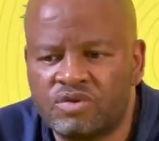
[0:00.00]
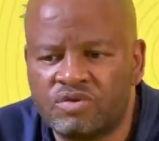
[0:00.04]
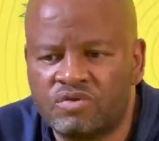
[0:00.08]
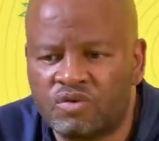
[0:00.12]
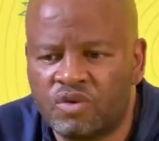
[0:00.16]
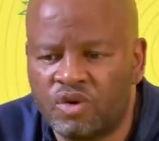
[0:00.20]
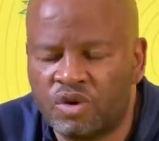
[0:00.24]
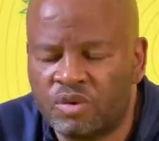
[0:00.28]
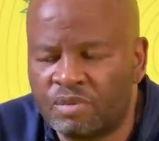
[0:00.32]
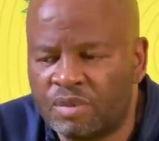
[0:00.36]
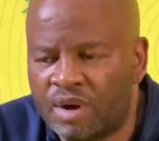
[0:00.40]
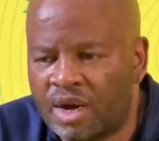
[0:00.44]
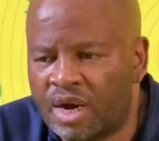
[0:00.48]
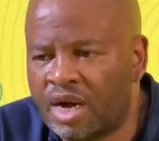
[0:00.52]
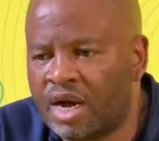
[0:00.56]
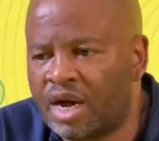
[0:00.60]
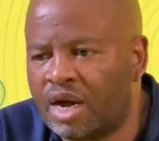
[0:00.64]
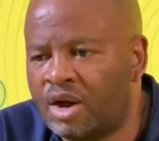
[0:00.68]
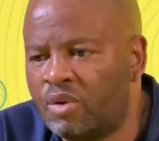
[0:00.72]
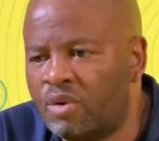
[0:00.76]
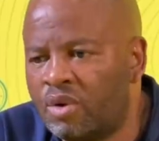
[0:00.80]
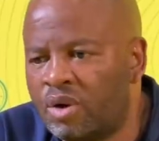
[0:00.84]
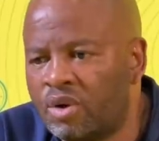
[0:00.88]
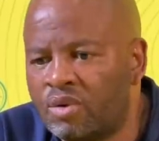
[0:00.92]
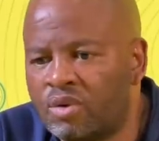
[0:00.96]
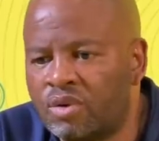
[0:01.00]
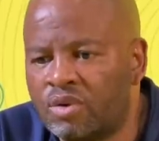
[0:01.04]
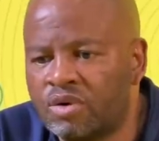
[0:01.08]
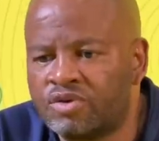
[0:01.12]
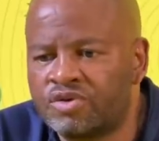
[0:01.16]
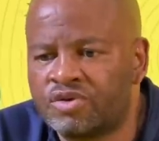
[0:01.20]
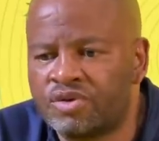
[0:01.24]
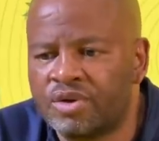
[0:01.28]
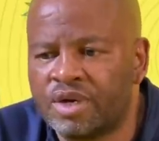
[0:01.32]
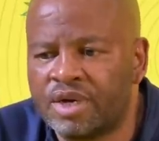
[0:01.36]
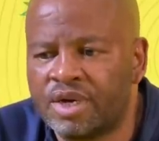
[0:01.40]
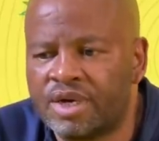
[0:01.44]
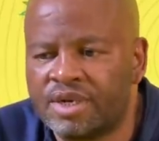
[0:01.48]
you've got Mahalwa, who
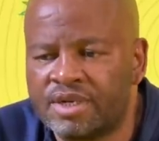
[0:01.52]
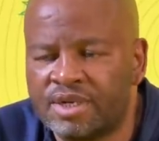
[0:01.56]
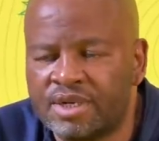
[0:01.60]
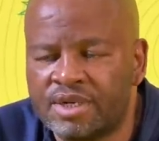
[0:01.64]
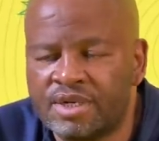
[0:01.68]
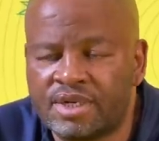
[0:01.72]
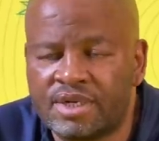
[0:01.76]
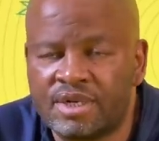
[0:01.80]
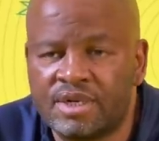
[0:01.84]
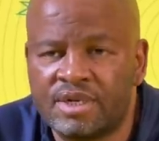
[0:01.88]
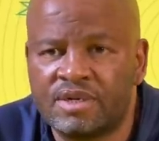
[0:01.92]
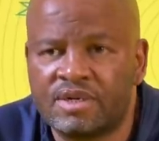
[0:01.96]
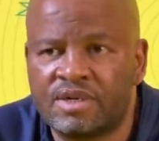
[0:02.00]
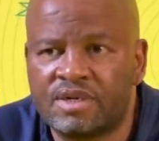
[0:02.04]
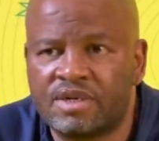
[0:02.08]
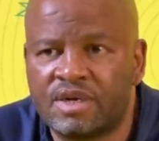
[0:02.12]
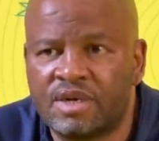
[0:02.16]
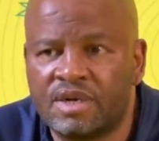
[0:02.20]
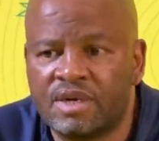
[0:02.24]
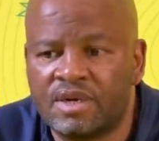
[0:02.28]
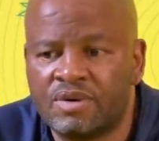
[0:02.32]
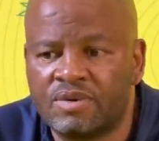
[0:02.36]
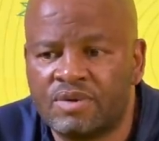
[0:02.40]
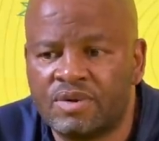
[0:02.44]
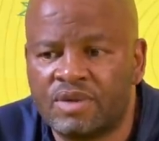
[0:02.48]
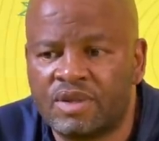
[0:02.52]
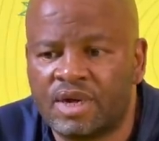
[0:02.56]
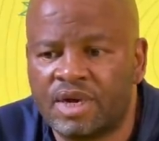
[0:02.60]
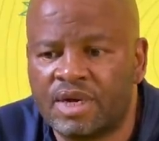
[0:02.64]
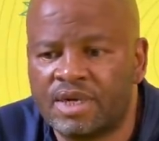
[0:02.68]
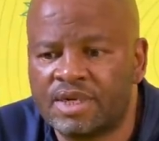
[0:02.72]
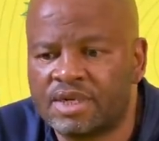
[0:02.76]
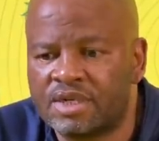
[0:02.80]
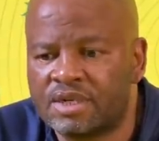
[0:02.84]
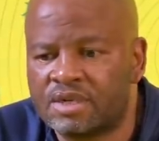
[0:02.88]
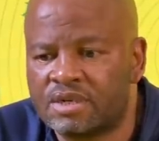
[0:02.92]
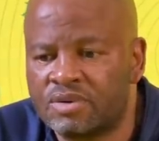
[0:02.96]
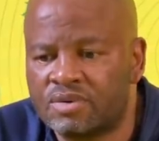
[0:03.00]
also had a stint with
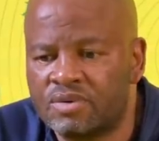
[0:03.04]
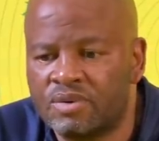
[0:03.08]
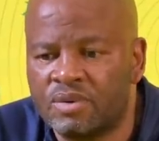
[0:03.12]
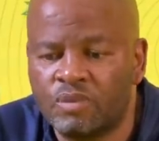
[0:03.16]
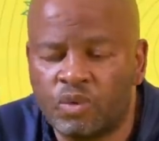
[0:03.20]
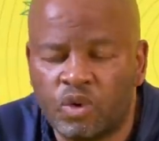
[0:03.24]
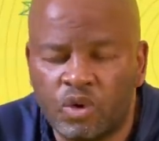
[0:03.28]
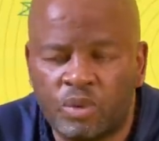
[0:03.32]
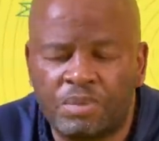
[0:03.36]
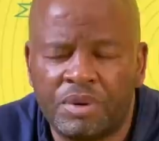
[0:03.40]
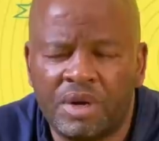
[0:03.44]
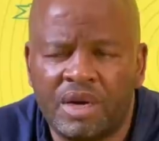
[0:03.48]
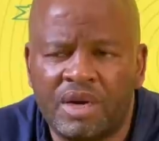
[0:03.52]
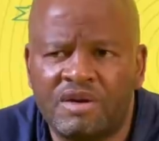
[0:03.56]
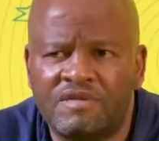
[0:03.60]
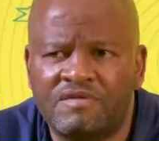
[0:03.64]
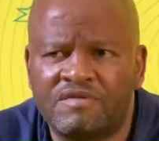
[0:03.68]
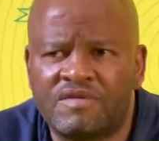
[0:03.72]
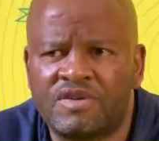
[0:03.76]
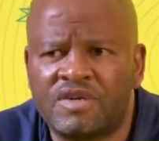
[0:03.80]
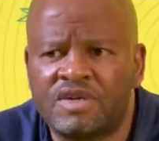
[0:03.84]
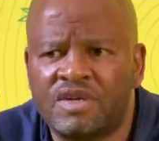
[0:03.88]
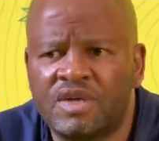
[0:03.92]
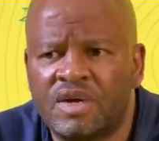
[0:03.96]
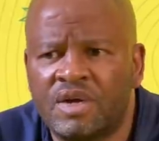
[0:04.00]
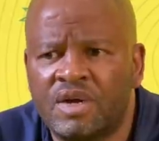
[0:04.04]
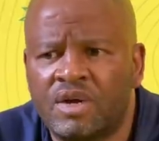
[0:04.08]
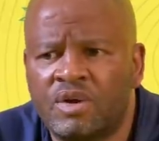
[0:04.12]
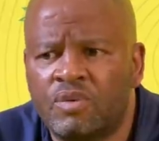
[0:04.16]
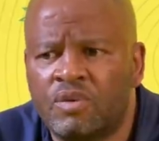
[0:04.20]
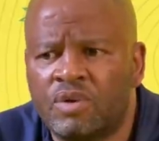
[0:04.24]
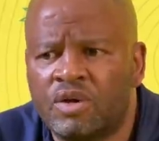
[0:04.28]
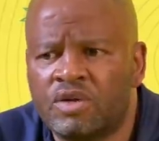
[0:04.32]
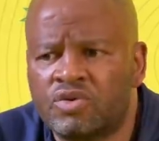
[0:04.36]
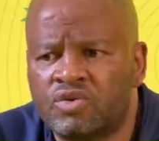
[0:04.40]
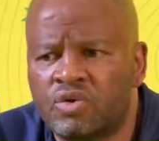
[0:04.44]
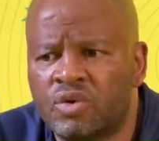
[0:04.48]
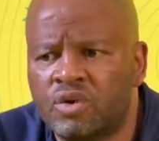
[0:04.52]
us, whom we believed
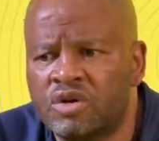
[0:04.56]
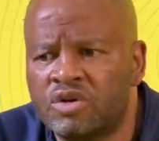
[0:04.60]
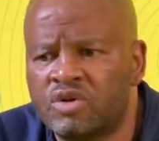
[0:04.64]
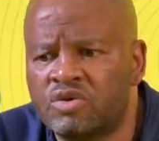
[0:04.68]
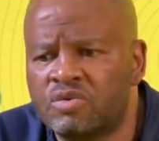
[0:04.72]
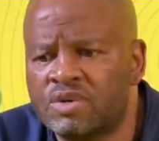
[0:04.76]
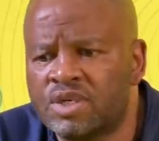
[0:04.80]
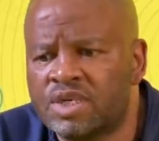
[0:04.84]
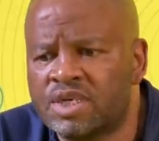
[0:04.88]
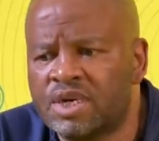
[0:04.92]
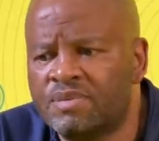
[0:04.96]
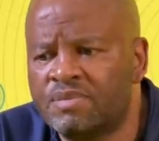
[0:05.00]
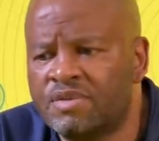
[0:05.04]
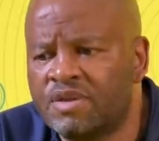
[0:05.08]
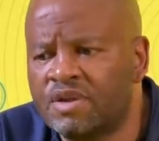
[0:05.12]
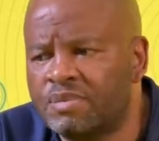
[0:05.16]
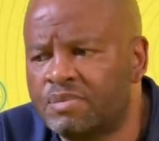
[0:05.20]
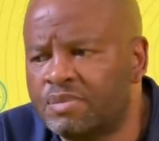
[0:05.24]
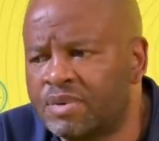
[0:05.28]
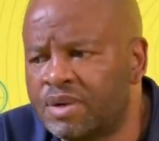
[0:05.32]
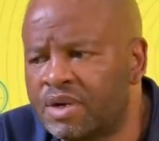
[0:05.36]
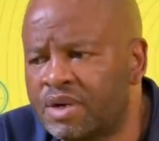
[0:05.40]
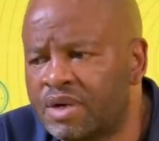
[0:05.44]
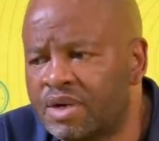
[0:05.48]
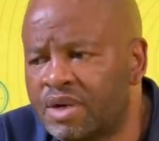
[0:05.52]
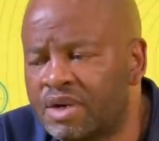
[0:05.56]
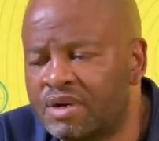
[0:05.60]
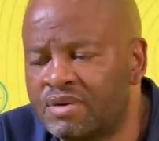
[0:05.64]
was going to be something big.